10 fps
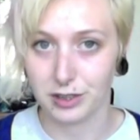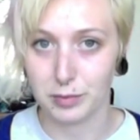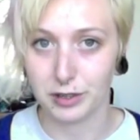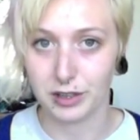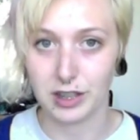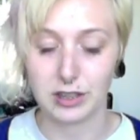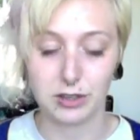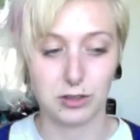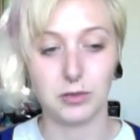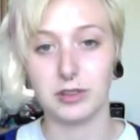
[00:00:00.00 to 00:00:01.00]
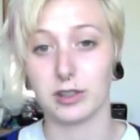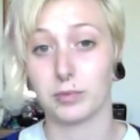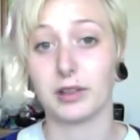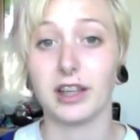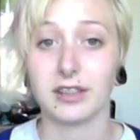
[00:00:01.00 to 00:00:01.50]
the ability to
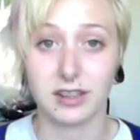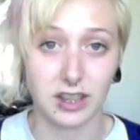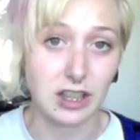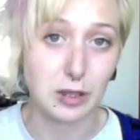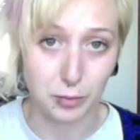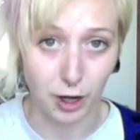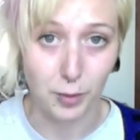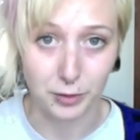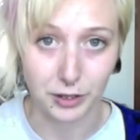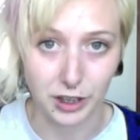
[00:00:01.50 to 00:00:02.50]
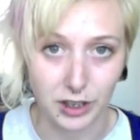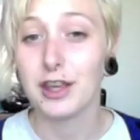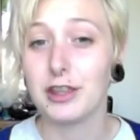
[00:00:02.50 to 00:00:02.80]
displace heat properly.